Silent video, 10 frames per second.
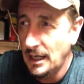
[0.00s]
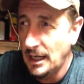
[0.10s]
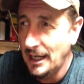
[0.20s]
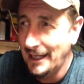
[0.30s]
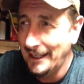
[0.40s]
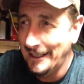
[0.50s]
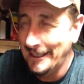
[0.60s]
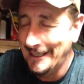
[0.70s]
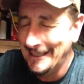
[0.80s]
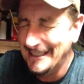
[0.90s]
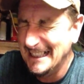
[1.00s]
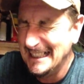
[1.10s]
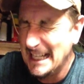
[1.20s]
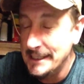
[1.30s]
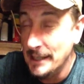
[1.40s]

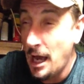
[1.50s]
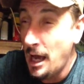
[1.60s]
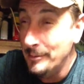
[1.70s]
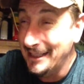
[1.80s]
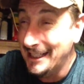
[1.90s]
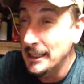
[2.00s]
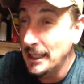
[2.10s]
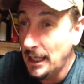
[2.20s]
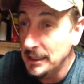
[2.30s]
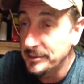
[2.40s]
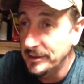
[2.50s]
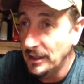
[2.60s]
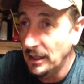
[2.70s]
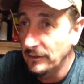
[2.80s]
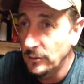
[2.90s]
an army clasp
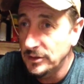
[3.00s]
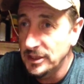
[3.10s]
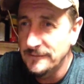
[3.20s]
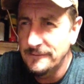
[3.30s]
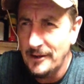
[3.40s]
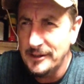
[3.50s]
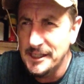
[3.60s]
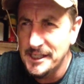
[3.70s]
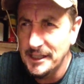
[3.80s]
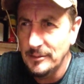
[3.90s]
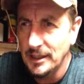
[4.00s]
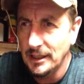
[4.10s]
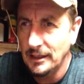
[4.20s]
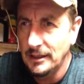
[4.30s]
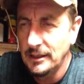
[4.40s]
knife, which is very similar
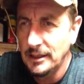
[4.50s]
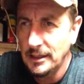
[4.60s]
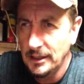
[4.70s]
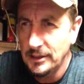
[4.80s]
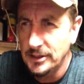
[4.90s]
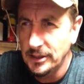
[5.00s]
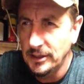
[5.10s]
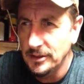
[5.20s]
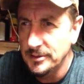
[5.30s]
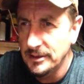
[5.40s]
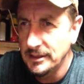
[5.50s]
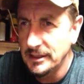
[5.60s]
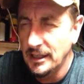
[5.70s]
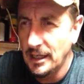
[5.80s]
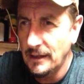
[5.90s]
to the yachtsman
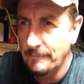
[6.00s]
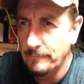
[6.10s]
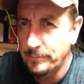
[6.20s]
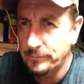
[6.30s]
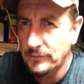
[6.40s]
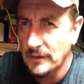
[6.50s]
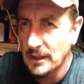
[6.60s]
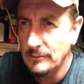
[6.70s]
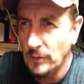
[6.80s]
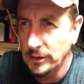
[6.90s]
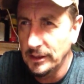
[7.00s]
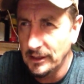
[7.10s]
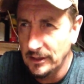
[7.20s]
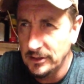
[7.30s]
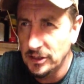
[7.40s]
model that
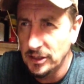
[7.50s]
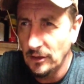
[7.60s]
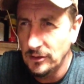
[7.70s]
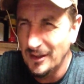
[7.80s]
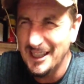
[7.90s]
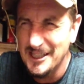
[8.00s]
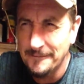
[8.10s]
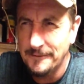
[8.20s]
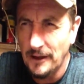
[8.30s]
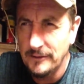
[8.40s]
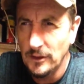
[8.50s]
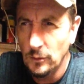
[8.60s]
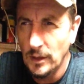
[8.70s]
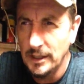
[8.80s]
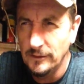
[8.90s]
I just showed you. I think it's a
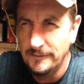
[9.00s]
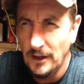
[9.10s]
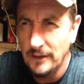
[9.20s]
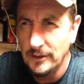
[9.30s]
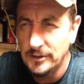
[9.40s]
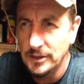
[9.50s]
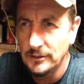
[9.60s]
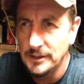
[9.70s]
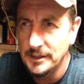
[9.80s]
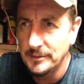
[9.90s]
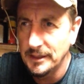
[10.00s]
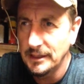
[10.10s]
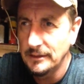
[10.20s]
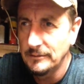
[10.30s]
501 or 502 or something.